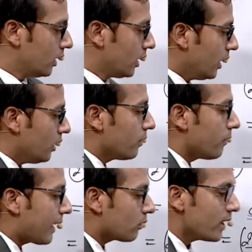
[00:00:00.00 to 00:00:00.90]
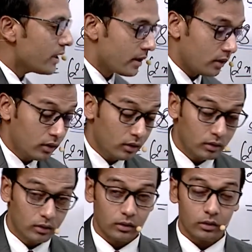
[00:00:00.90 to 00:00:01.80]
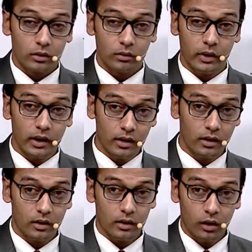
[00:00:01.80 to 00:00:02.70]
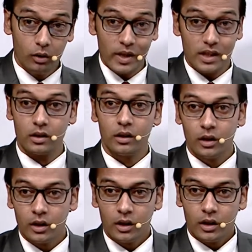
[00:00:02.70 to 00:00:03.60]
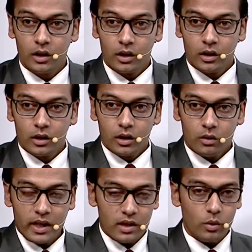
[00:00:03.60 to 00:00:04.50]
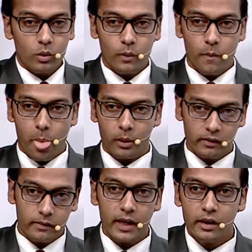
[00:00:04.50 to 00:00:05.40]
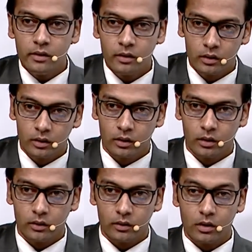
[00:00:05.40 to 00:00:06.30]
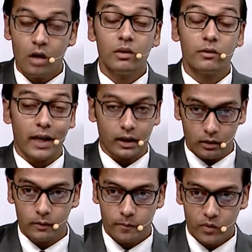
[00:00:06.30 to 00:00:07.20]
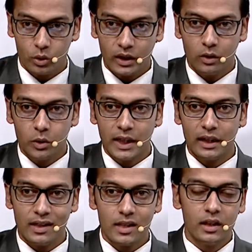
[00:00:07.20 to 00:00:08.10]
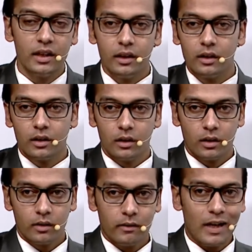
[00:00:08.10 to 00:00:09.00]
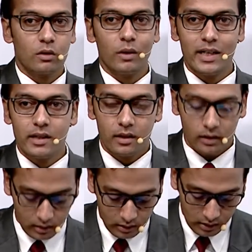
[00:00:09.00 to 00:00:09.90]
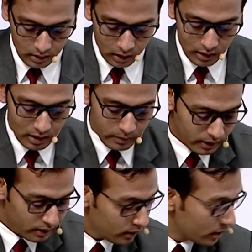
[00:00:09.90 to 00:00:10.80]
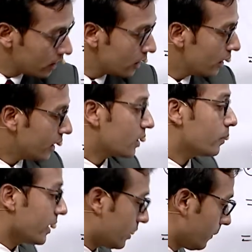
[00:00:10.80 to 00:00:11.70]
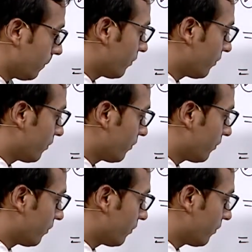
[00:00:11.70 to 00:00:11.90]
In factorization, we always try to find common factor so that we can easily factorize algebraic expression.